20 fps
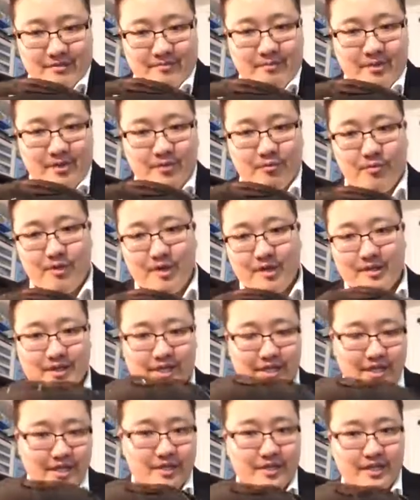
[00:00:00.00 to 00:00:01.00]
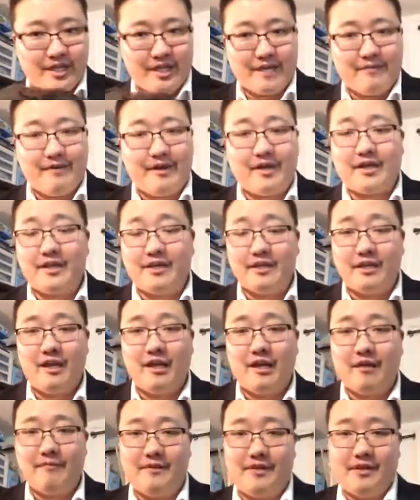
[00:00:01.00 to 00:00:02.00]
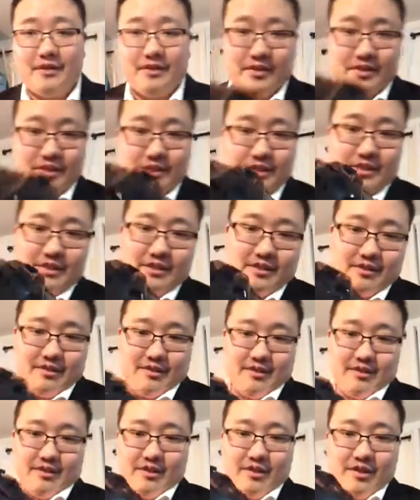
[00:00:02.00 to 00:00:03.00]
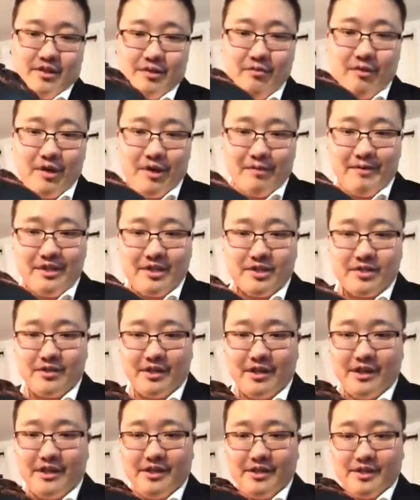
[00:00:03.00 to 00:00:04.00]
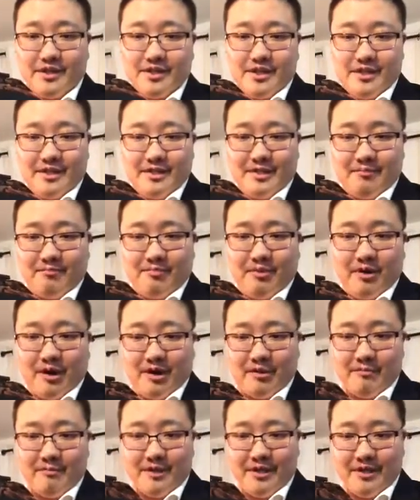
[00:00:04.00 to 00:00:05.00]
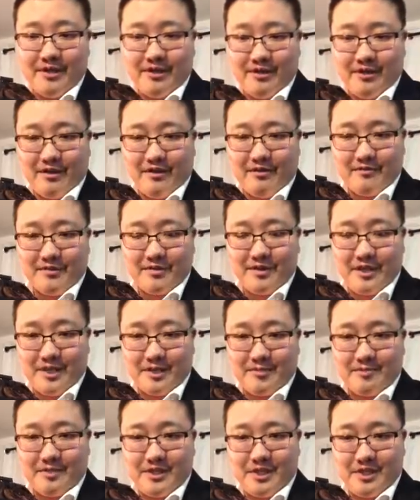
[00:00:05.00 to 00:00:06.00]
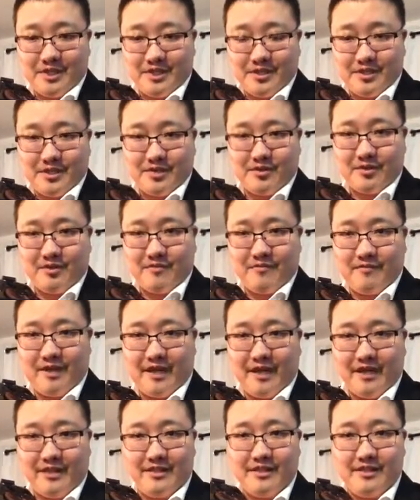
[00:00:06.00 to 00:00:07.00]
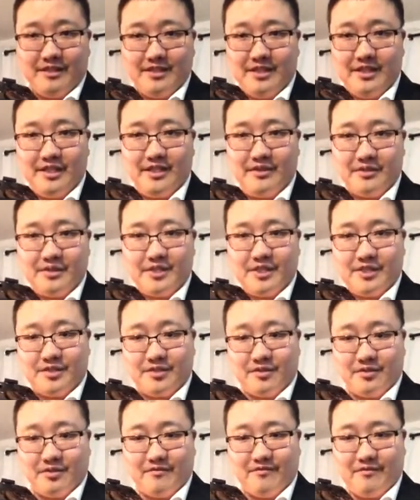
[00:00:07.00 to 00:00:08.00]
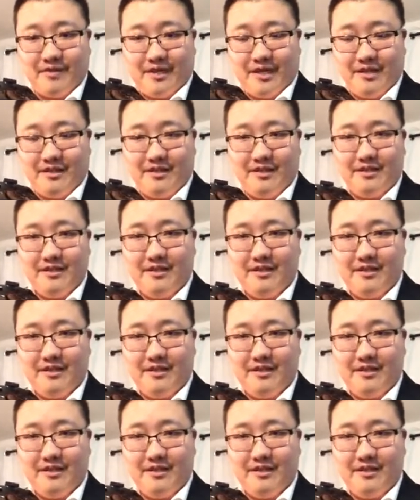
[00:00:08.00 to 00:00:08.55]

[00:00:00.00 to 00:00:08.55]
But the one key thing about getting the helmet is you want to make sure it is Department of Transportation certified, DOT certified.